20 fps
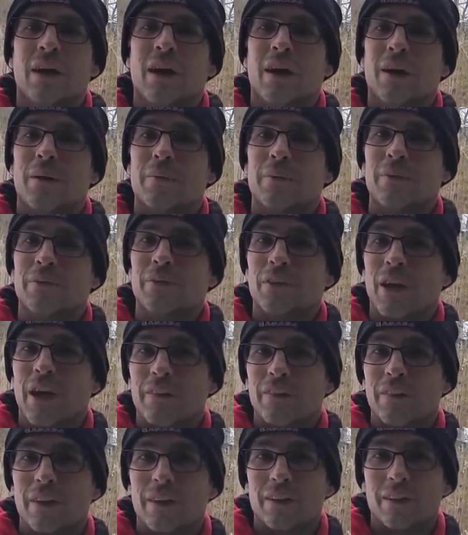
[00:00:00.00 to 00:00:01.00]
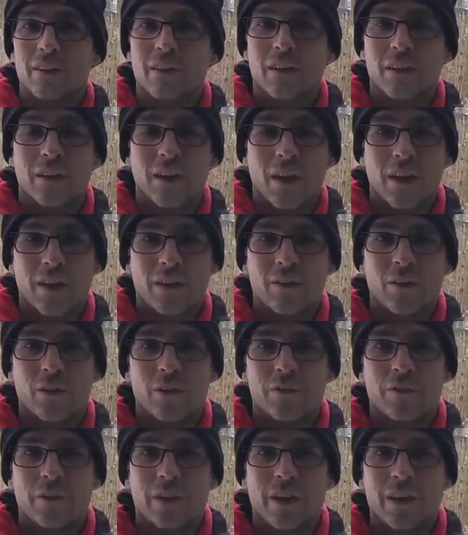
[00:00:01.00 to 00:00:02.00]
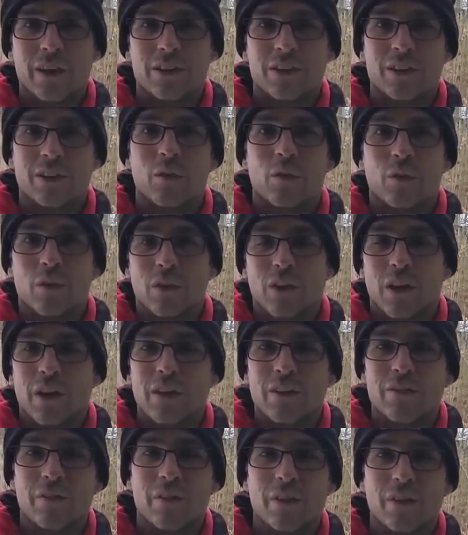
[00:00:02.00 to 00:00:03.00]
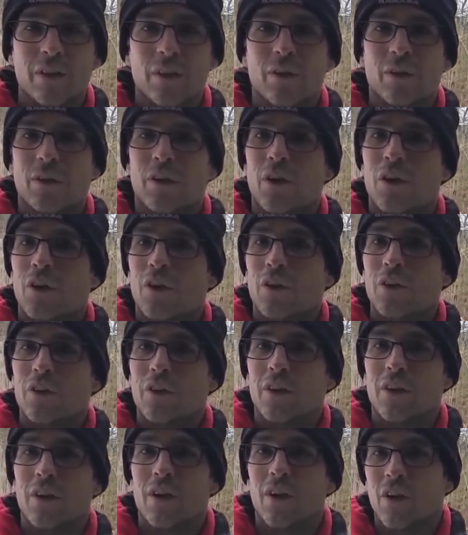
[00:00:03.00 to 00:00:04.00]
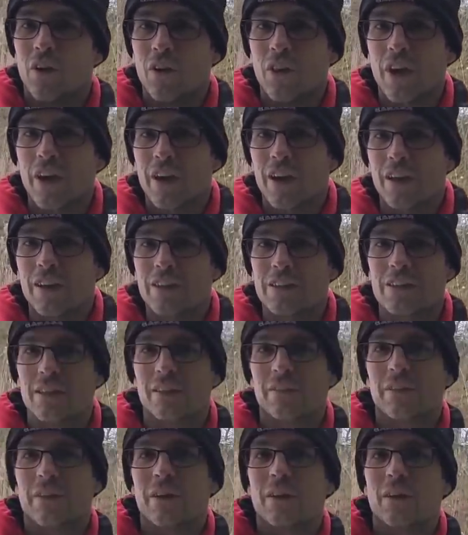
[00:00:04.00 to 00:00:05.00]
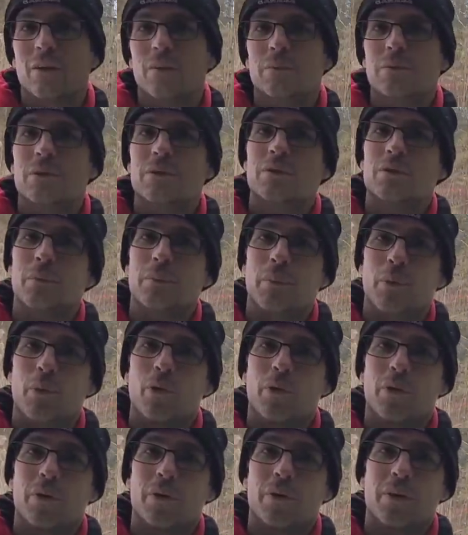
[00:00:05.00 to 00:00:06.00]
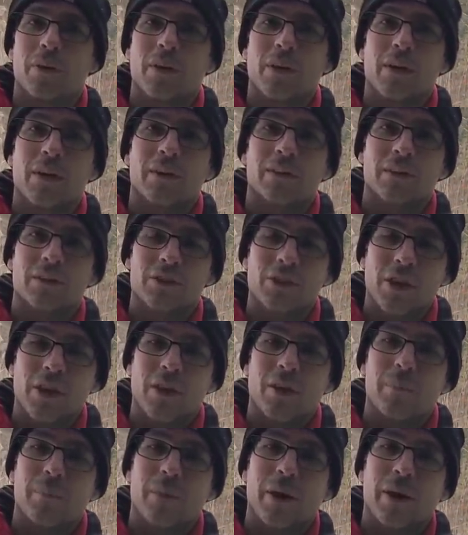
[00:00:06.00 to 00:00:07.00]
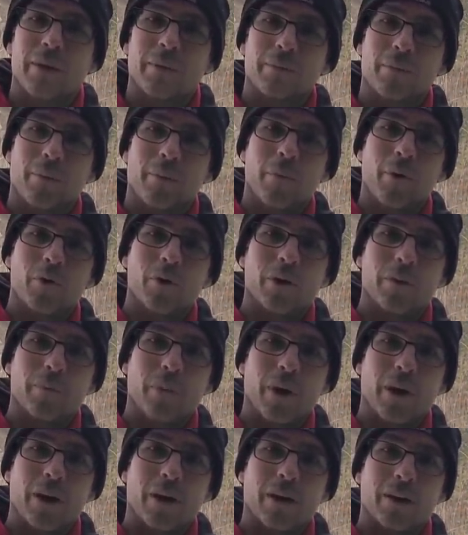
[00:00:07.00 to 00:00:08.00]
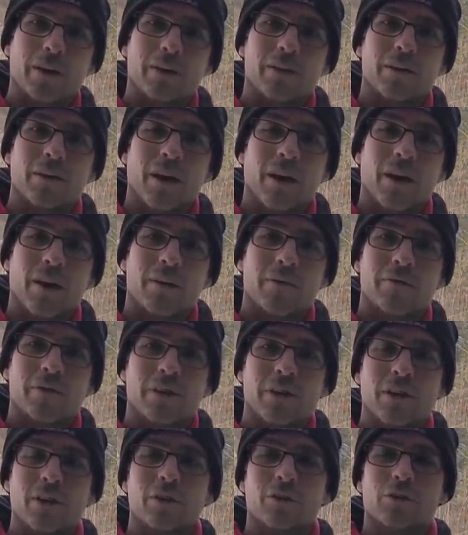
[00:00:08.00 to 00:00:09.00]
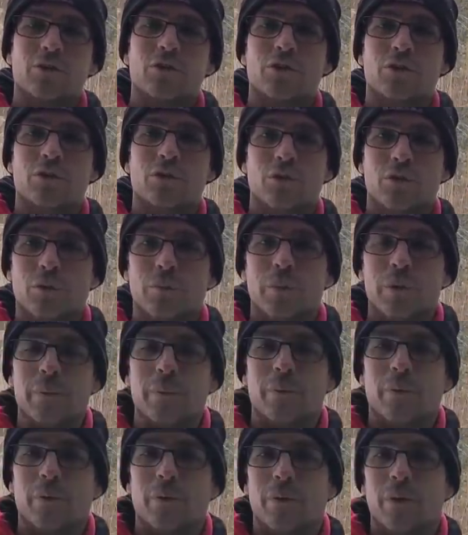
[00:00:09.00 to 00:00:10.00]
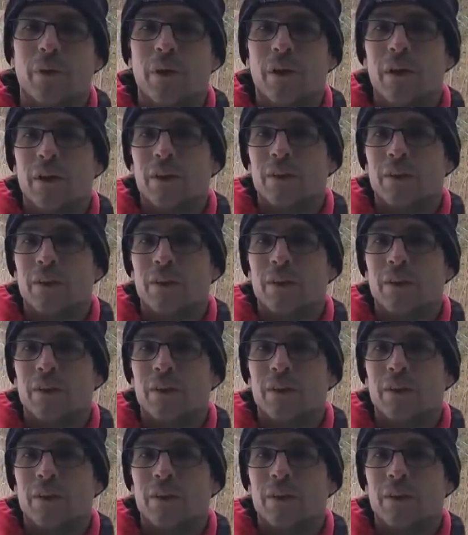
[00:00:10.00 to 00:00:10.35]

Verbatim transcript: Um, if you haven't hit the uh, notification or like video, all all that kind of stuff helps support the channel by promoting my uh, videos to new people.